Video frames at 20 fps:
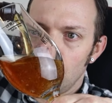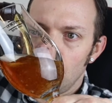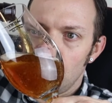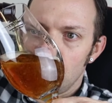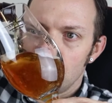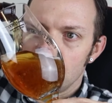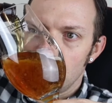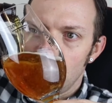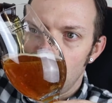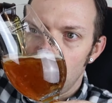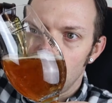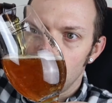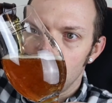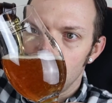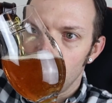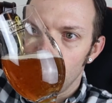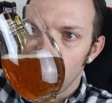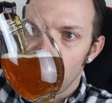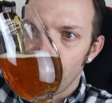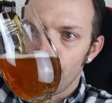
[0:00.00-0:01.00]
nice colour
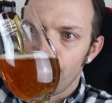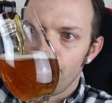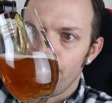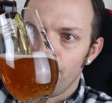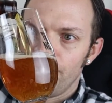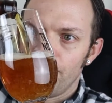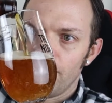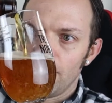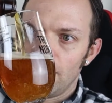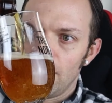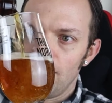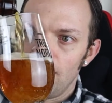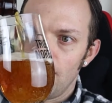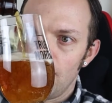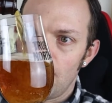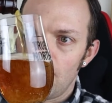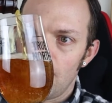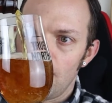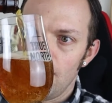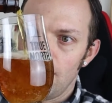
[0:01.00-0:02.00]
to it. Give it
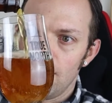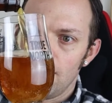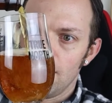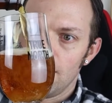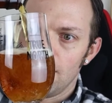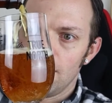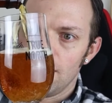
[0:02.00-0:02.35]
that.